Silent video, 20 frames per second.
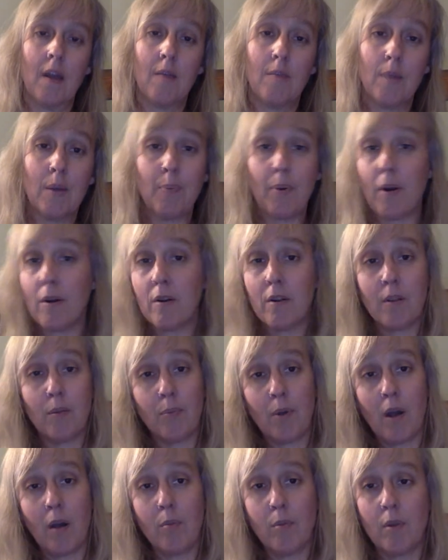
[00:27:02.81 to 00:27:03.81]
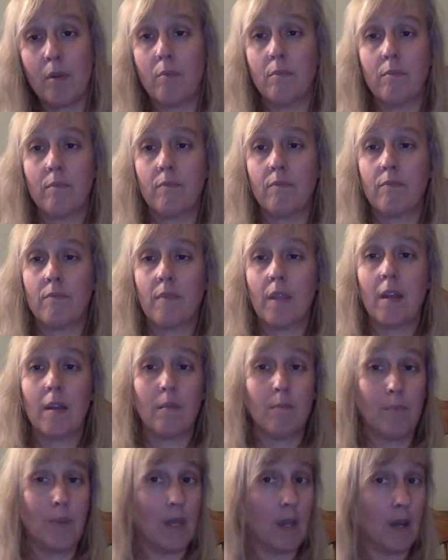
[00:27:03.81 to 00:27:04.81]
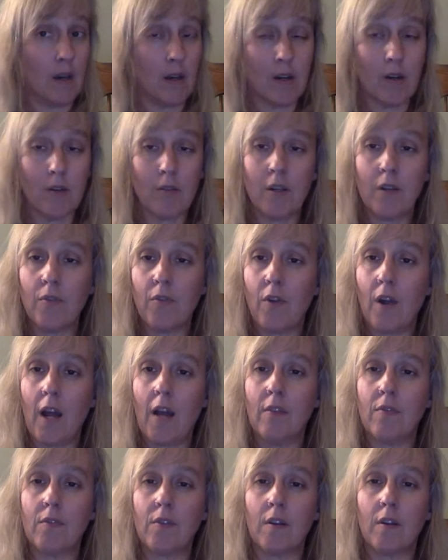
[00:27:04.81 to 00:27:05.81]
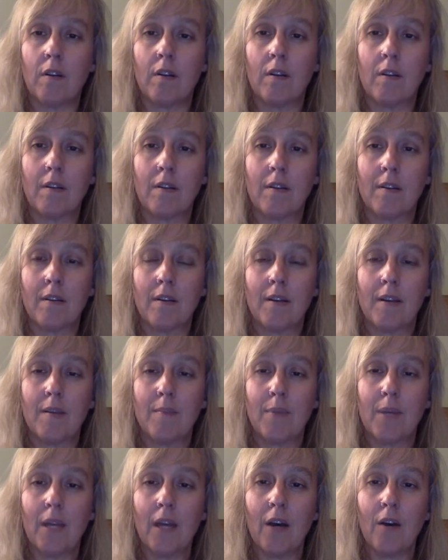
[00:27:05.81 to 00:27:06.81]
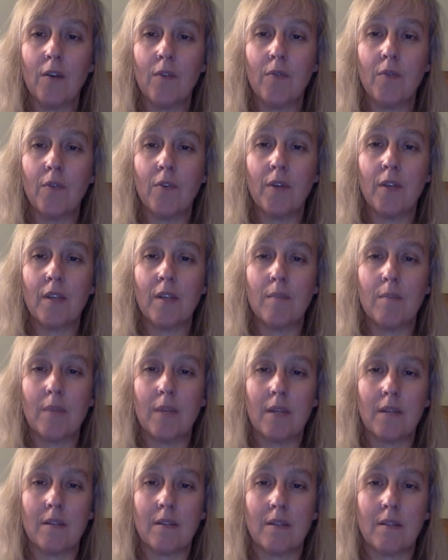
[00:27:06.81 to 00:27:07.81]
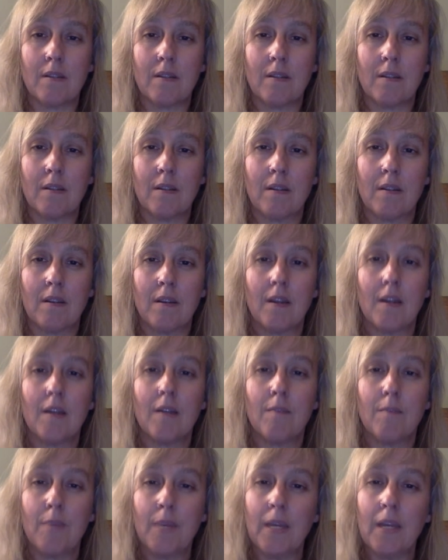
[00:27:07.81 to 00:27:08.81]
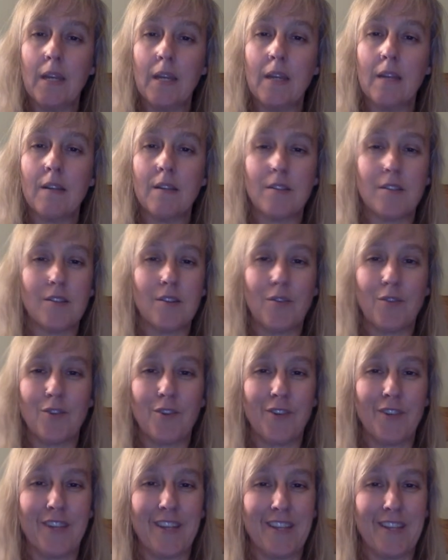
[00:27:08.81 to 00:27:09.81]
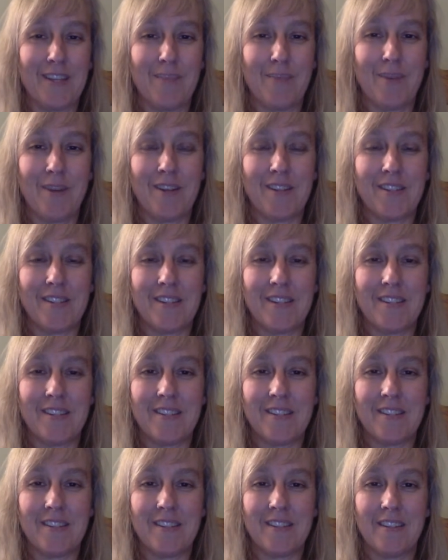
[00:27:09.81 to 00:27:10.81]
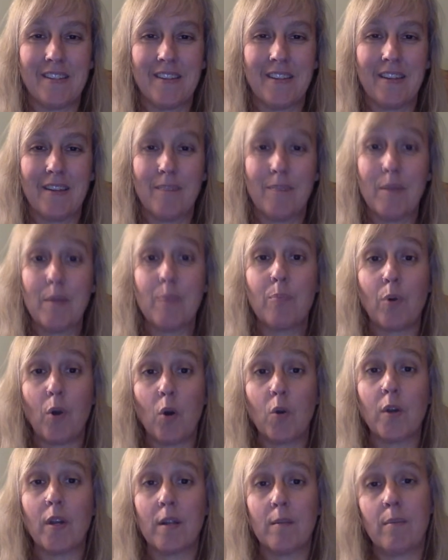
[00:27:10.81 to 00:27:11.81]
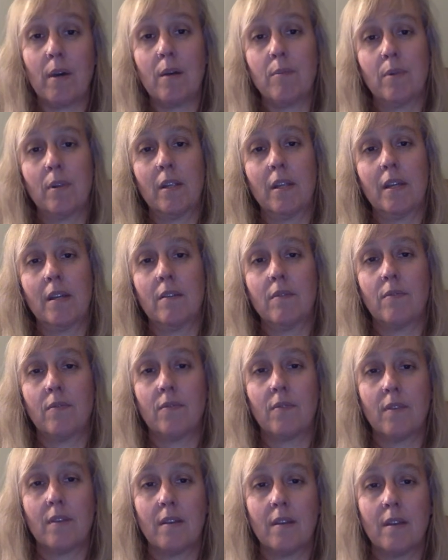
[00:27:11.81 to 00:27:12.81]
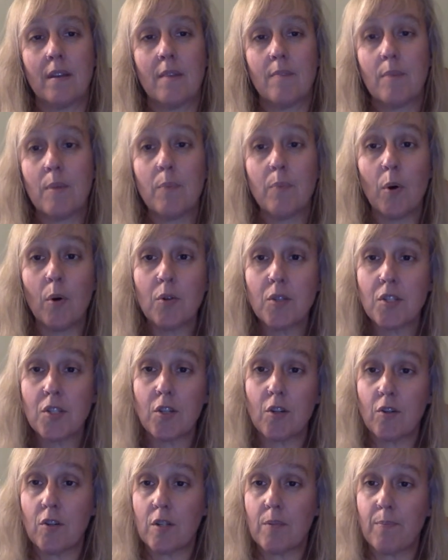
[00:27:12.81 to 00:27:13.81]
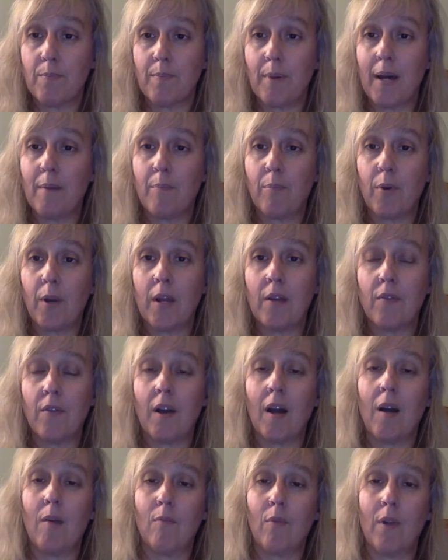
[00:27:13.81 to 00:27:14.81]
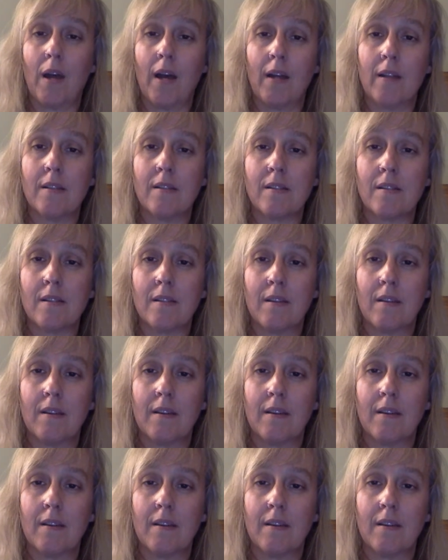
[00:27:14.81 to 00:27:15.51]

Be part of the problem. Be hungry for after. Be helpful in the midst. Be so early in the process. Be broken by belief. Be bolstered by brave comrades.